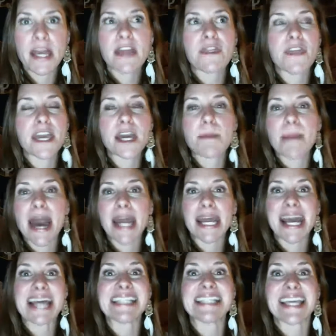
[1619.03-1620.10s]
Think about it
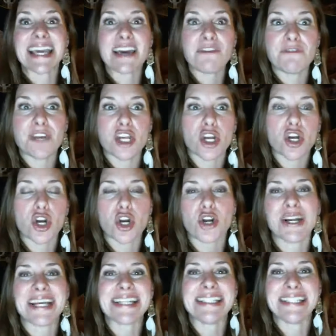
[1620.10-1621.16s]
as if it occurred
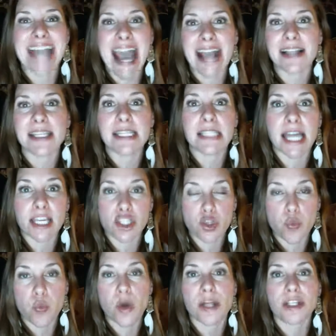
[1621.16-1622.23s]
exactly like you
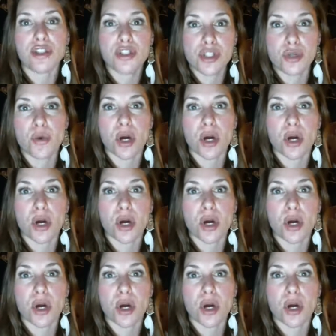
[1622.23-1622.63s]
wanted to